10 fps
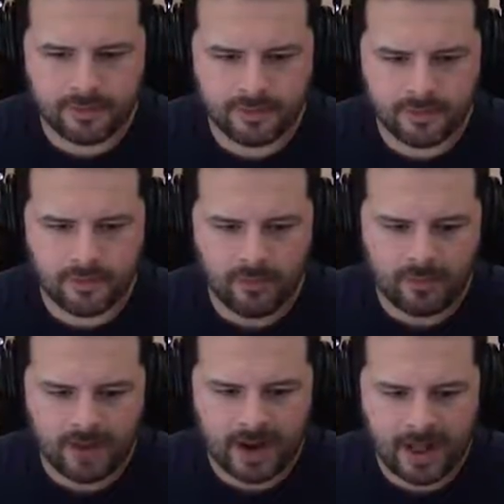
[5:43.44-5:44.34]
here. We don't
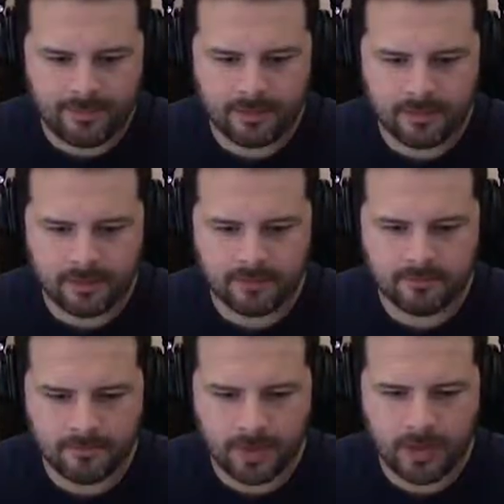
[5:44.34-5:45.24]
want that happening here.
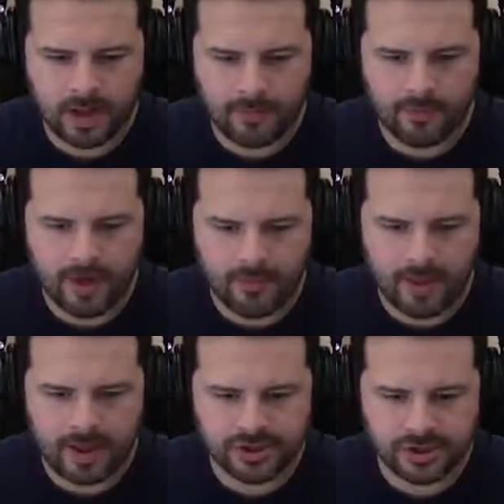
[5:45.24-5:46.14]
We want to come around
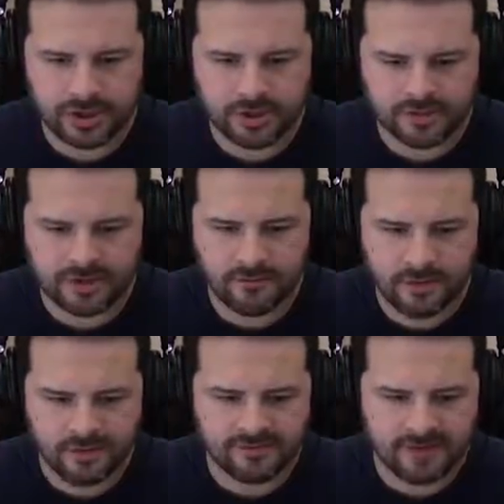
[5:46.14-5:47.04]
the edge here, see if
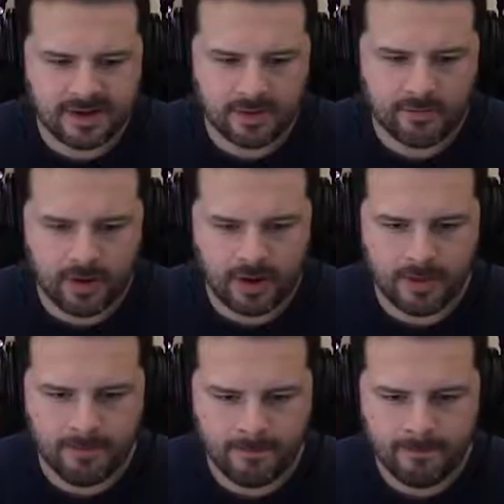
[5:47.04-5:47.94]
we can sneak up on
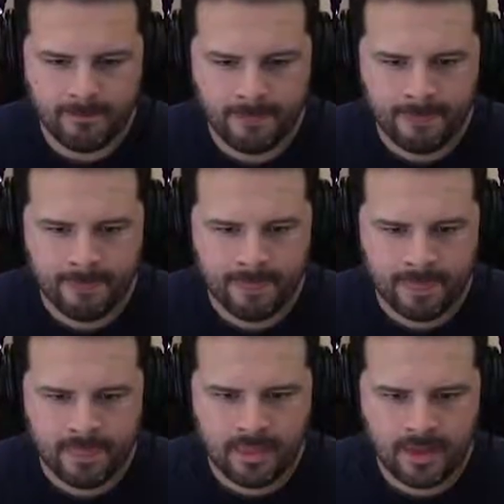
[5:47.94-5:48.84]
him.
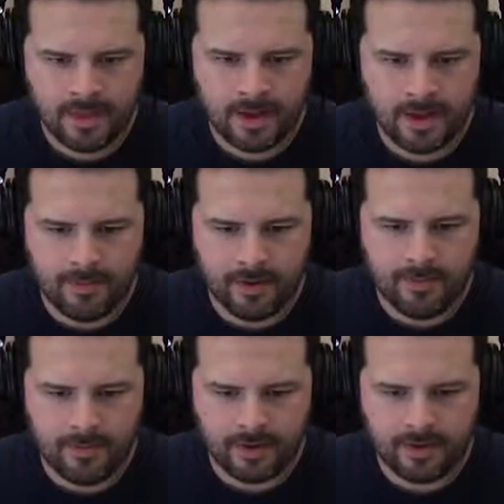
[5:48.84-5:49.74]
Come
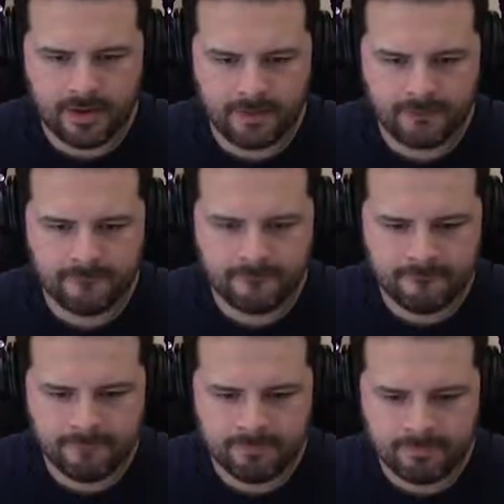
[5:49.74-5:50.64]
on, buddy.
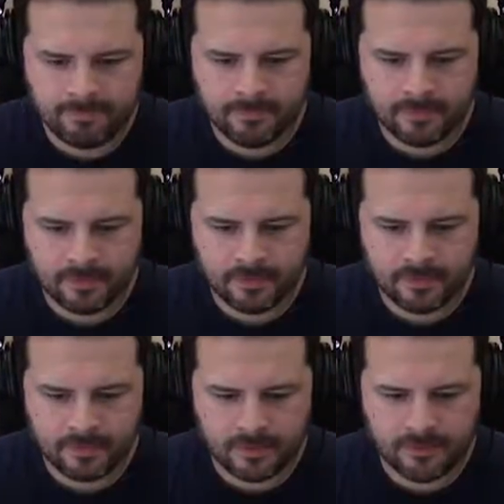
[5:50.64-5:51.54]

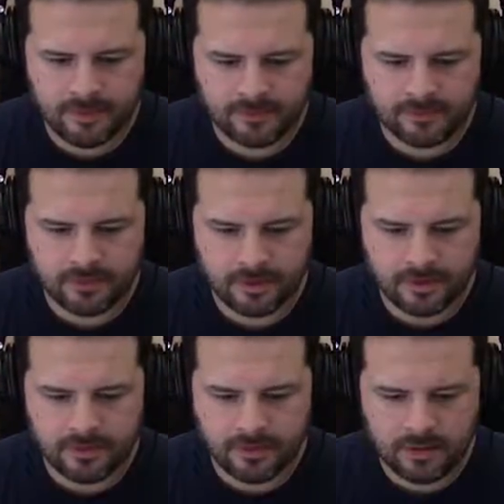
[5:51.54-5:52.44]
I think it's
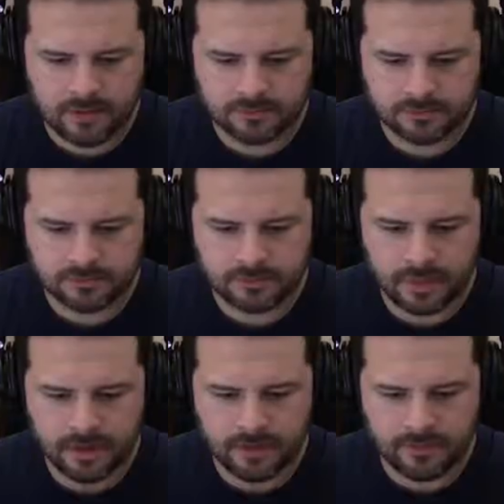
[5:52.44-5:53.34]
right here.
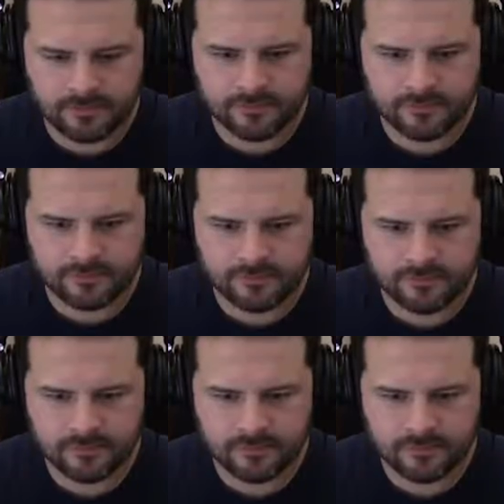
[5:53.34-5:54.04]
There it is.